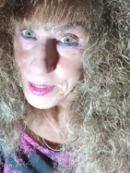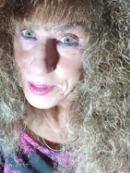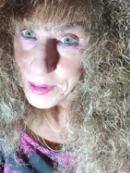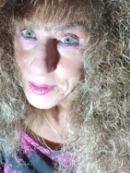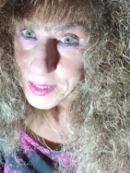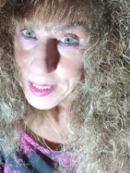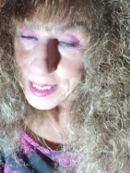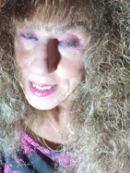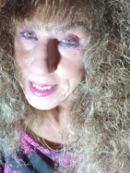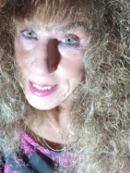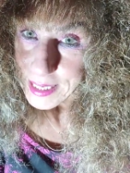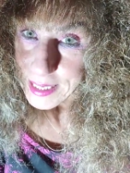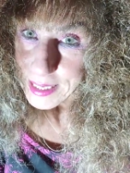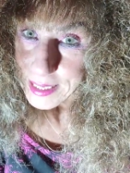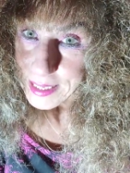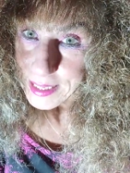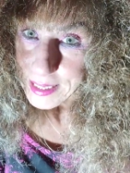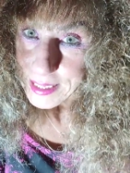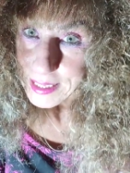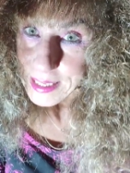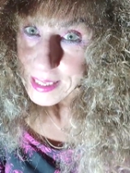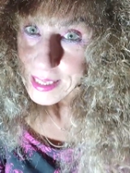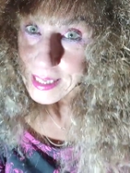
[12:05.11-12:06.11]
okay?
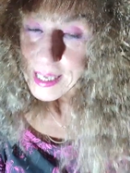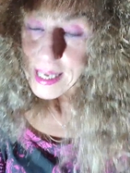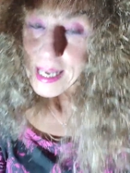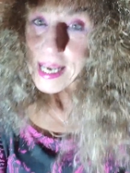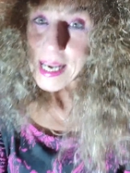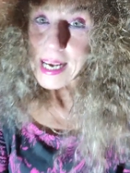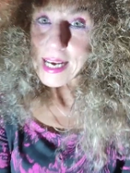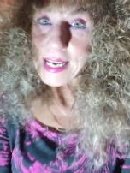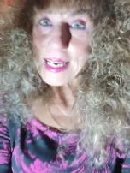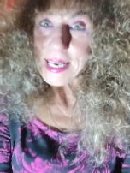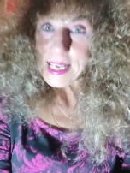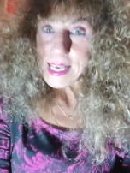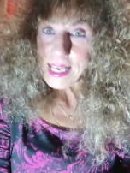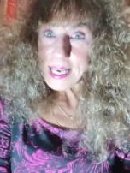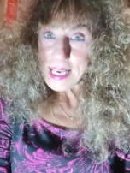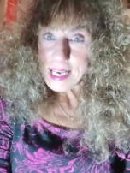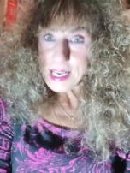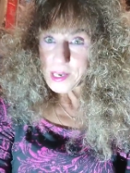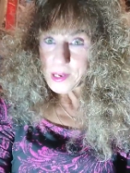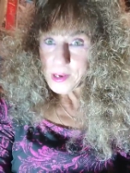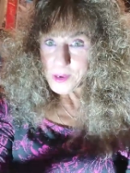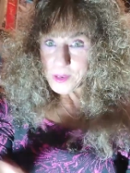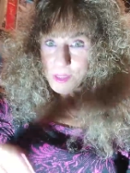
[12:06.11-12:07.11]
And
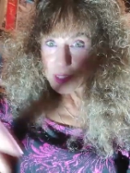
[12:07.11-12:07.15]
Anne